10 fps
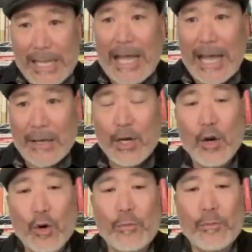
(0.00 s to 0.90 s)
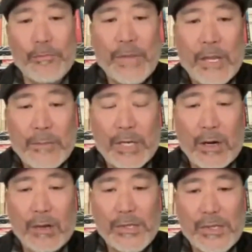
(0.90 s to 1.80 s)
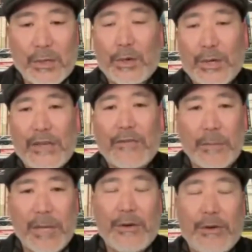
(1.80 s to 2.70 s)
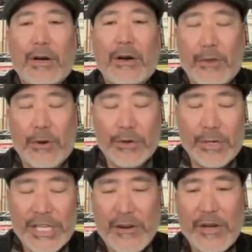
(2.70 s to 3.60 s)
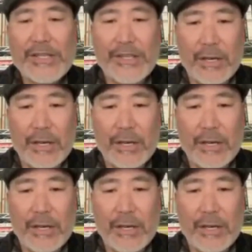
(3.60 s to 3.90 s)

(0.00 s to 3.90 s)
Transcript: at home, but also learning from other authoritarians and